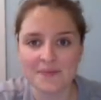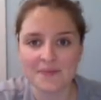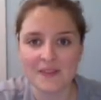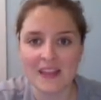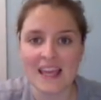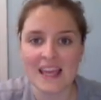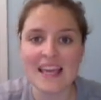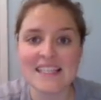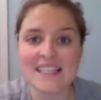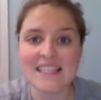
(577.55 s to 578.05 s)

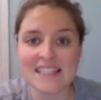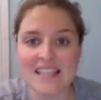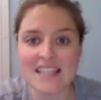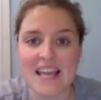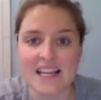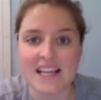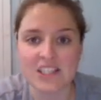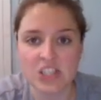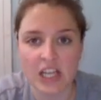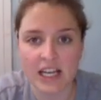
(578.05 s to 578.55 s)
here's the
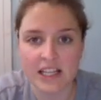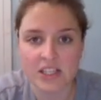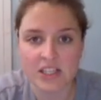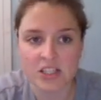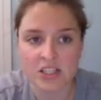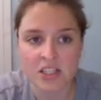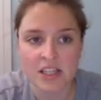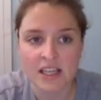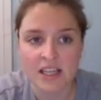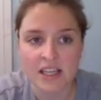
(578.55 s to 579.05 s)
next
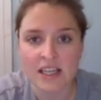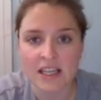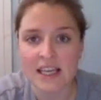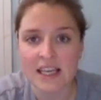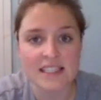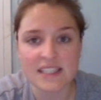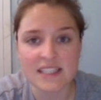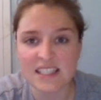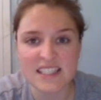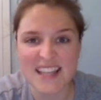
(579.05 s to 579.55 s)
challenge.
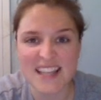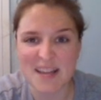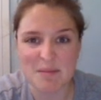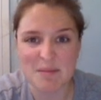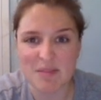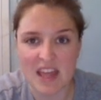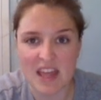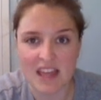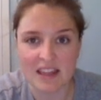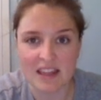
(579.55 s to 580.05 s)
It's the same
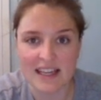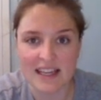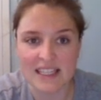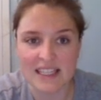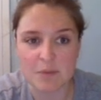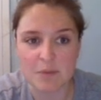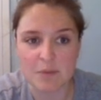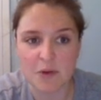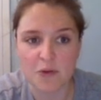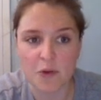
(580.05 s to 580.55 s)
thing
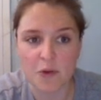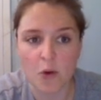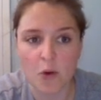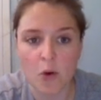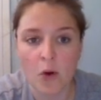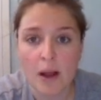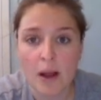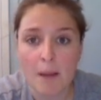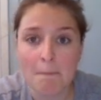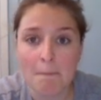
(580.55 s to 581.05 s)
as before,
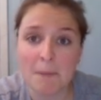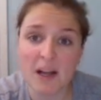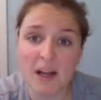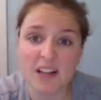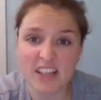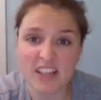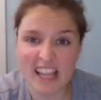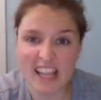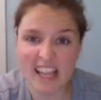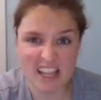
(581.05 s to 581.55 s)
but
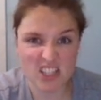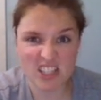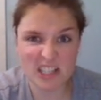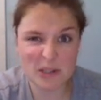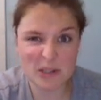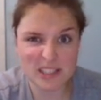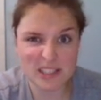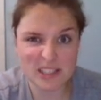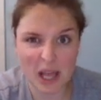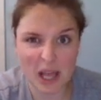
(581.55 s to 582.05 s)
it just
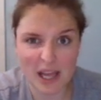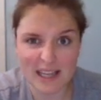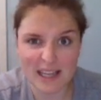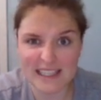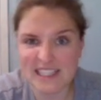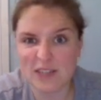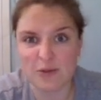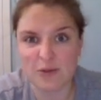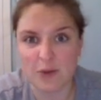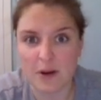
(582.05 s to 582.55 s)
looks slightly
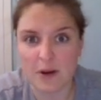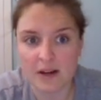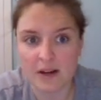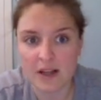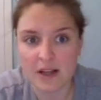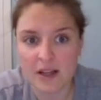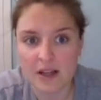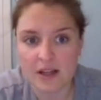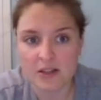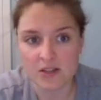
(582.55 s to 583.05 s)
different.
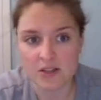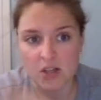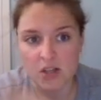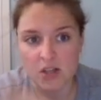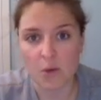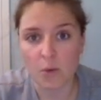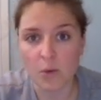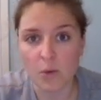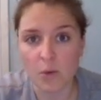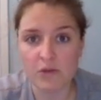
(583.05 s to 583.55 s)

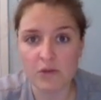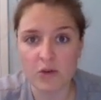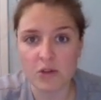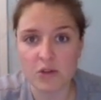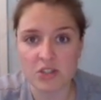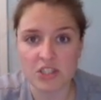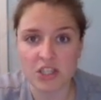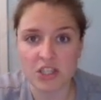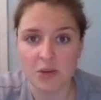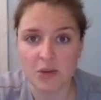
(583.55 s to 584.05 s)
So all you've got
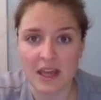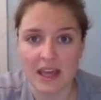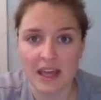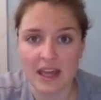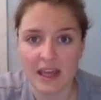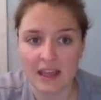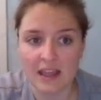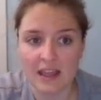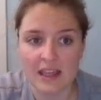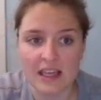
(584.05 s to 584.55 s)
to do
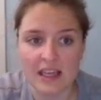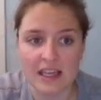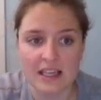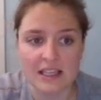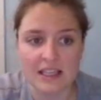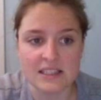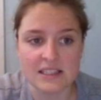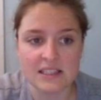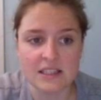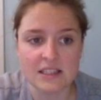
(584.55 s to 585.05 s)
here
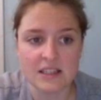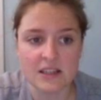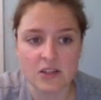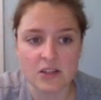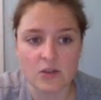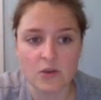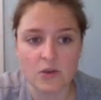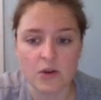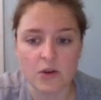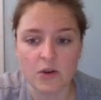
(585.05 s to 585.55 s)
is
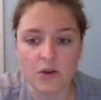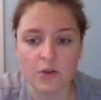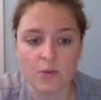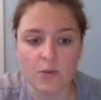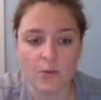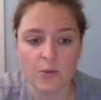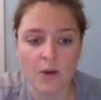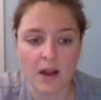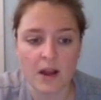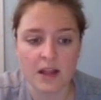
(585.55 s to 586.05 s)
you can
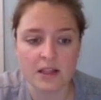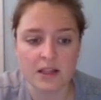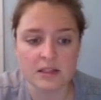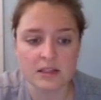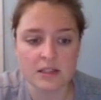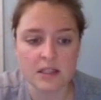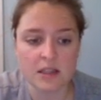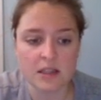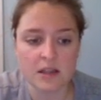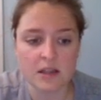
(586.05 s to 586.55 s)
write,